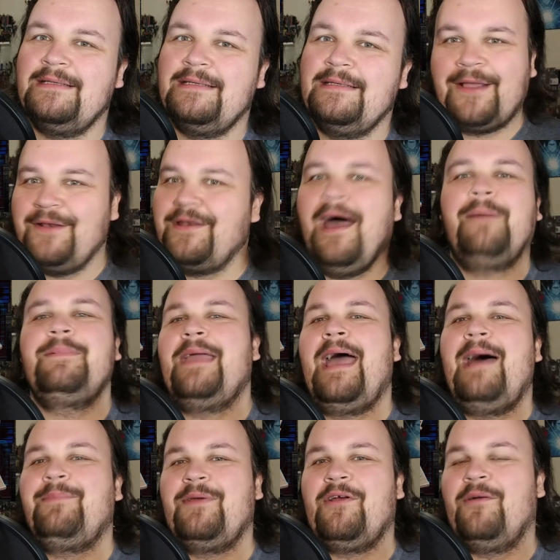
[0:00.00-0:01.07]
I could not be
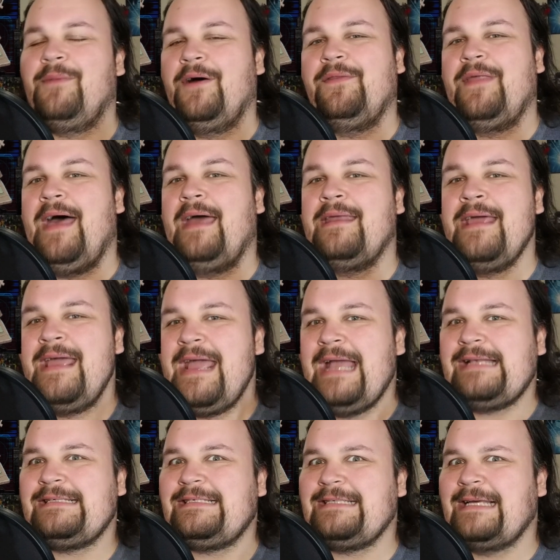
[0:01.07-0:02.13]
happier about that.
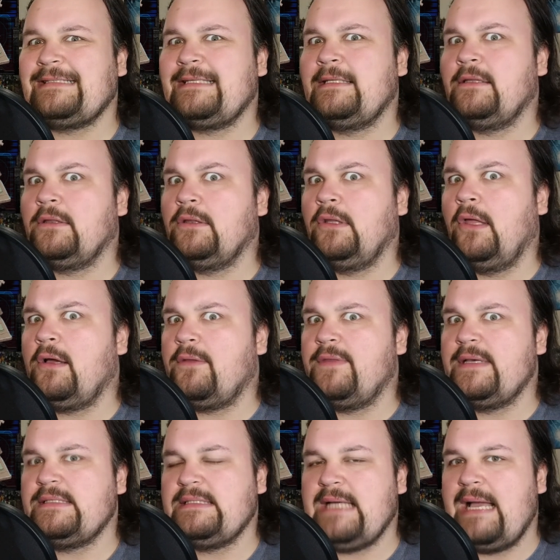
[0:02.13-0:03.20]
It doesn't look
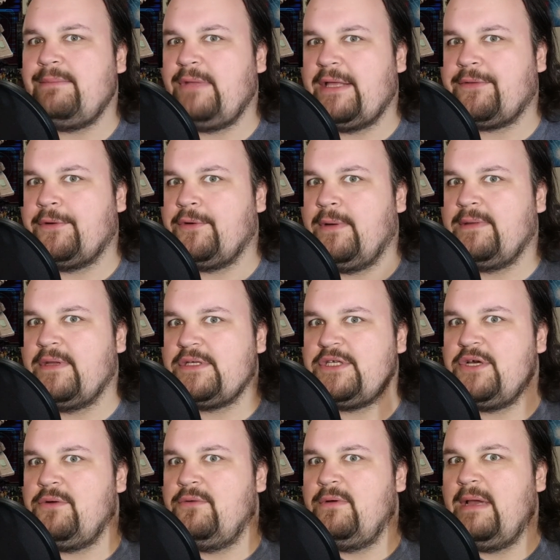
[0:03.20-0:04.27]
this time like they're doing the
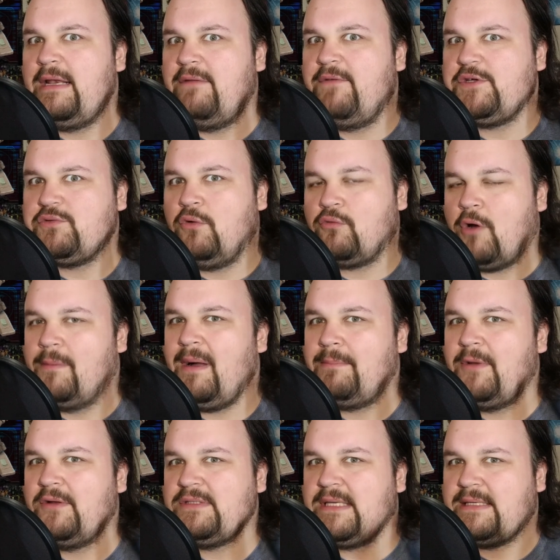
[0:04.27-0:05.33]
two individual
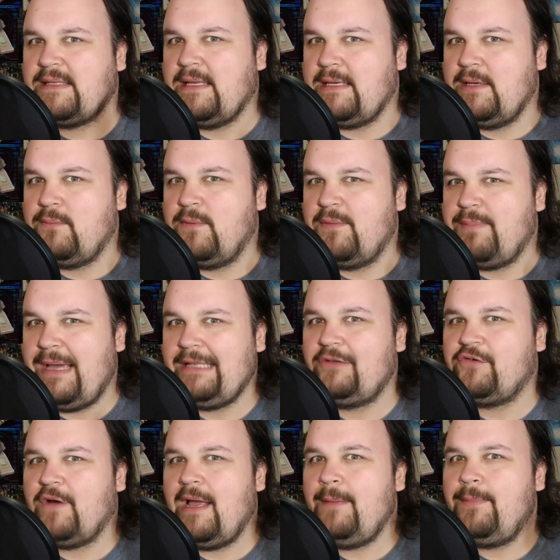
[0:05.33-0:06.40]
robot modes like they did with
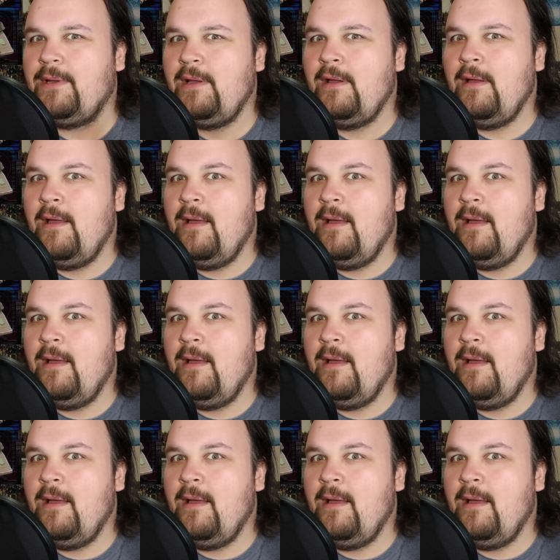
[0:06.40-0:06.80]
Battletrap.